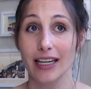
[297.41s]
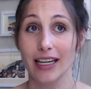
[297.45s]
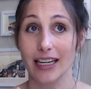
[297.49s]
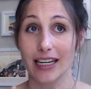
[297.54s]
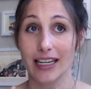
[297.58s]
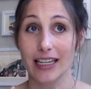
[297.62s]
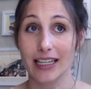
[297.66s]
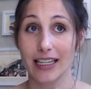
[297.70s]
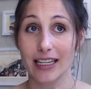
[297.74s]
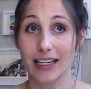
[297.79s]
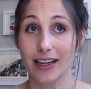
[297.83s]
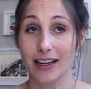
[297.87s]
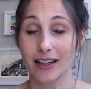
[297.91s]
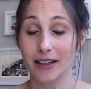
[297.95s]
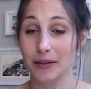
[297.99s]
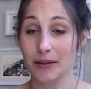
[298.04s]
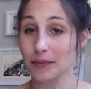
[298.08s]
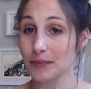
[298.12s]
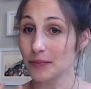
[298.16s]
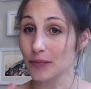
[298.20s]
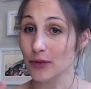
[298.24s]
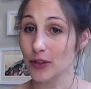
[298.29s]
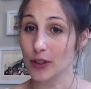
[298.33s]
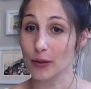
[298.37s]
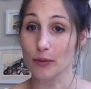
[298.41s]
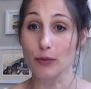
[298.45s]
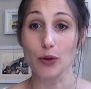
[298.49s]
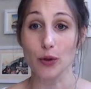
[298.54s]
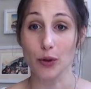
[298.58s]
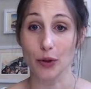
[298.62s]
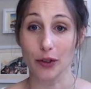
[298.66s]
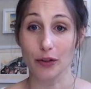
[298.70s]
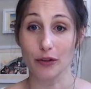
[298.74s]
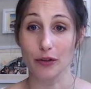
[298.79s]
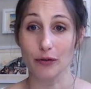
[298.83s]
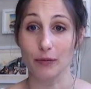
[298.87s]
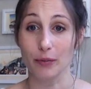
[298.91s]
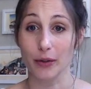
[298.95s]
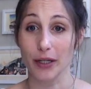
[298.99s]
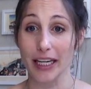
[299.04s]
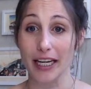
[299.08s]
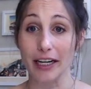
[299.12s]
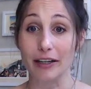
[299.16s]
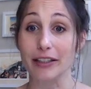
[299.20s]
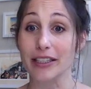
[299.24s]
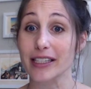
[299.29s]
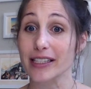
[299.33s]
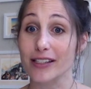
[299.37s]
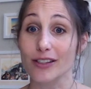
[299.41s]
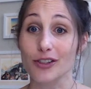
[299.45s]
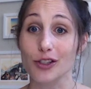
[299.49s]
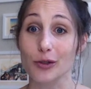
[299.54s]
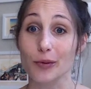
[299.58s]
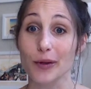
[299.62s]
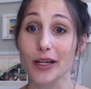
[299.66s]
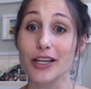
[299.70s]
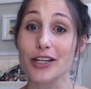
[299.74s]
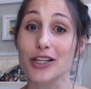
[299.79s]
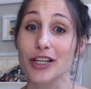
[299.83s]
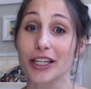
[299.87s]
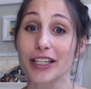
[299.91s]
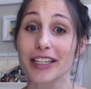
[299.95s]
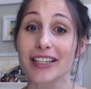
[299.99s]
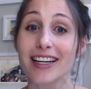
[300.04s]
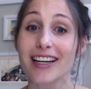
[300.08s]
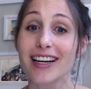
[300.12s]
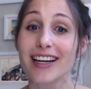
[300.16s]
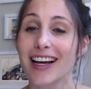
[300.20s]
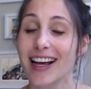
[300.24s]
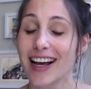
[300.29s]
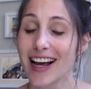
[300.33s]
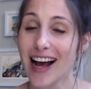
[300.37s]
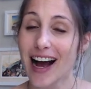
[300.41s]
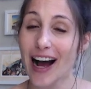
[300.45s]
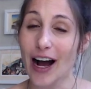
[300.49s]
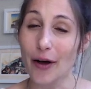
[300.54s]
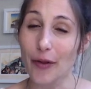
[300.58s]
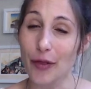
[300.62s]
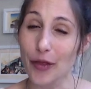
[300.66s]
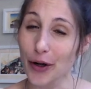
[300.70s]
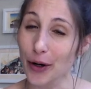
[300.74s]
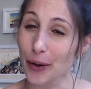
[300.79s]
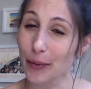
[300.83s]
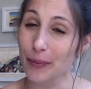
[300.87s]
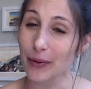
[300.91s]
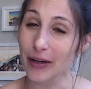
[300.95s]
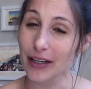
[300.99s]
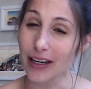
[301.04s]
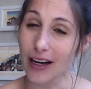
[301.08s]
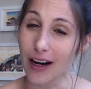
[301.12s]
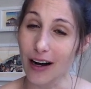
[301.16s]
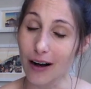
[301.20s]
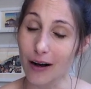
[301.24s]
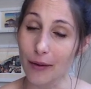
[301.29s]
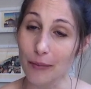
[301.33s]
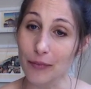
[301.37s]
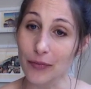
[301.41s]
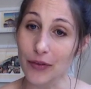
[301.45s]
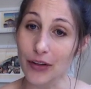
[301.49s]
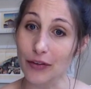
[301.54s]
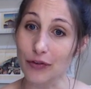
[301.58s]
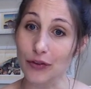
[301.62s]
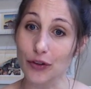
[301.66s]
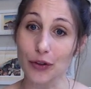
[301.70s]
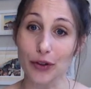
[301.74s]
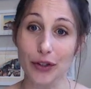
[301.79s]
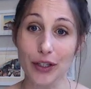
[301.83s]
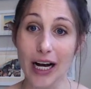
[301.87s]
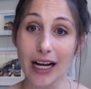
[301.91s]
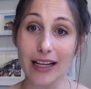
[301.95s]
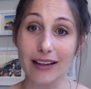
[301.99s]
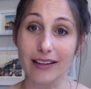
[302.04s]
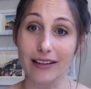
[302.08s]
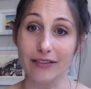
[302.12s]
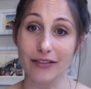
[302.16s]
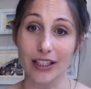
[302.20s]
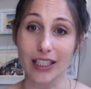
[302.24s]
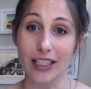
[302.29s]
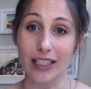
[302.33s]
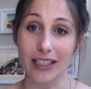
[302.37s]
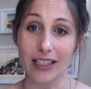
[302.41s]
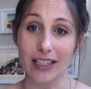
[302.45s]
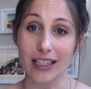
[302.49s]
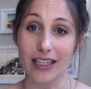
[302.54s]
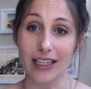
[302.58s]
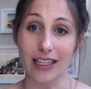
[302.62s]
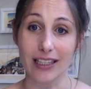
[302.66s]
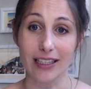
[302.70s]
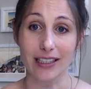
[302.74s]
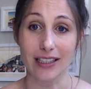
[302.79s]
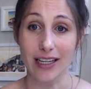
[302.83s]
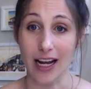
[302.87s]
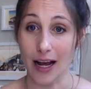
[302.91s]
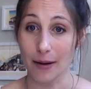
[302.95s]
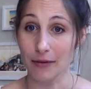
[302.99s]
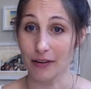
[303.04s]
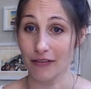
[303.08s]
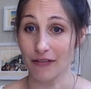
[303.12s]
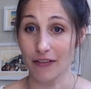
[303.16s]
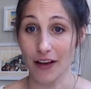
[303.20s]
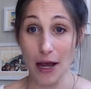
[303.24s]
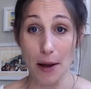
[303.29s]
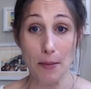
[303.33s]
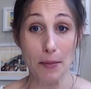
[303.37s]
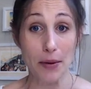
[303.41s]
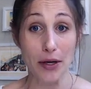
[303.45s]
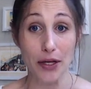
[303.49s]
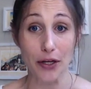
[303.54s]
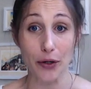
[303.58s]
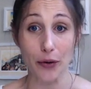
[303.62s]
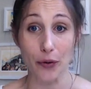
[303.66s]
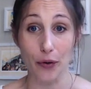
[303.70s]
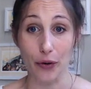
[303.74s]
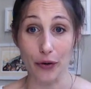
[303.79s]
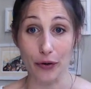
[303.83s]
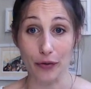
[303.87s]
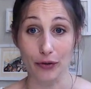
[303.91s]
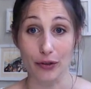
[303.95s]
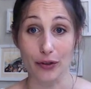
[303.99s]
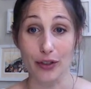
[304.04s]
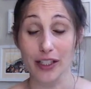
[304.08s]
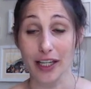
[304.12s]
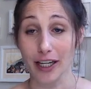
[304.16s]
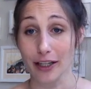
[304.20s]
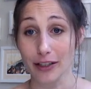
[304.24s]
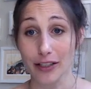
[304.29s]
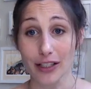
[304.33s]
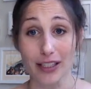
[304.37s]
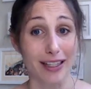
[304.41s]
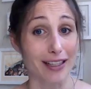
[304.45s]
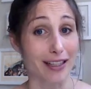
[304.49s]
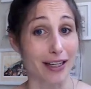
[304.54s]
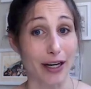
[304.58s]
in some sort of precarious situation out there. But if you're not living in a time of famine or food scarcity, and